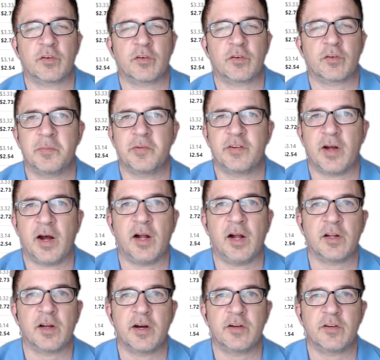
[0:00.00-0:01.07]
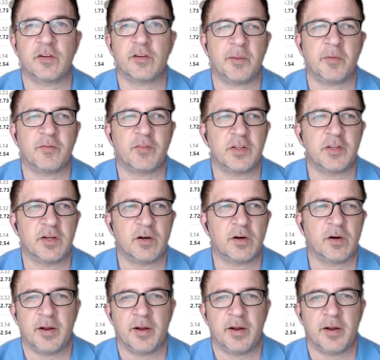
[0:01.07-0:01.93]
Christmas, the holiday time of the year.